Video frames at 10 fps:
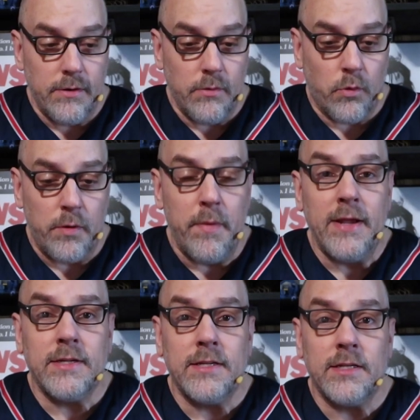What
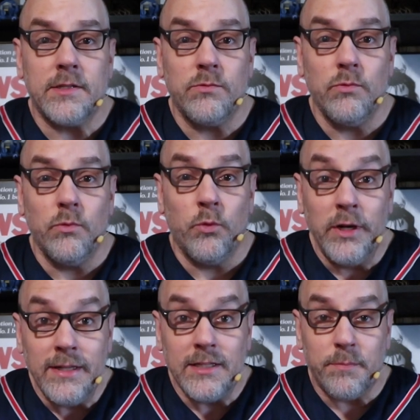makes this
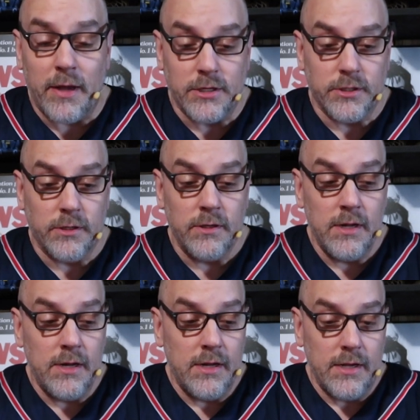really special
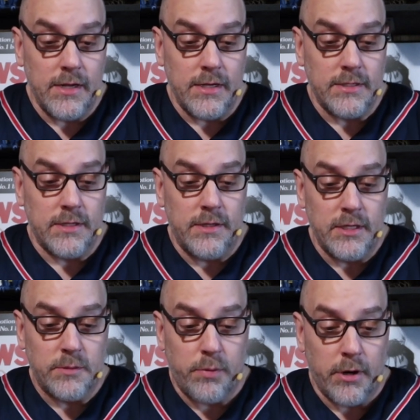is
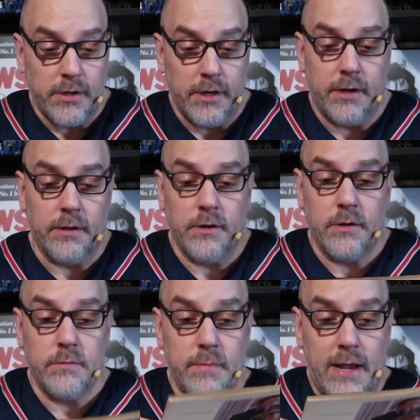this
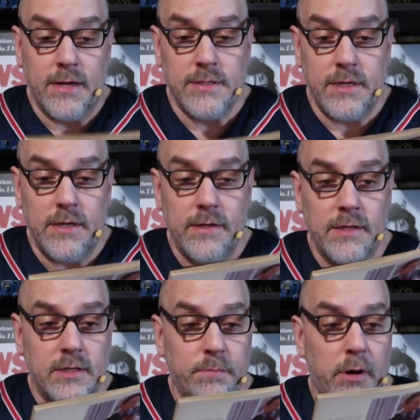particular magazine,
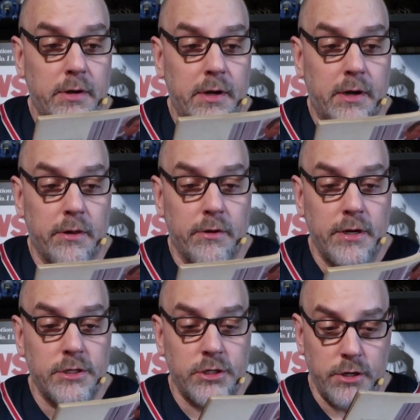this particular
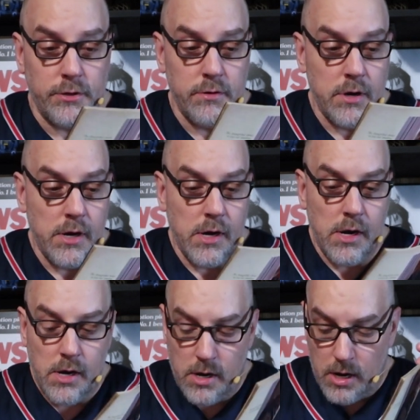issue,
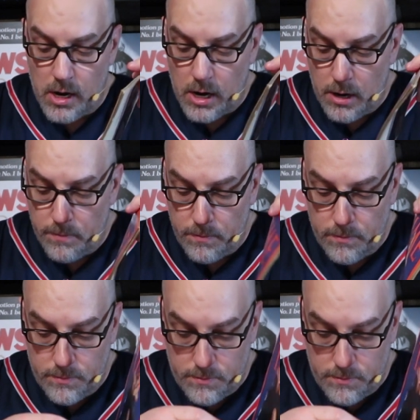um,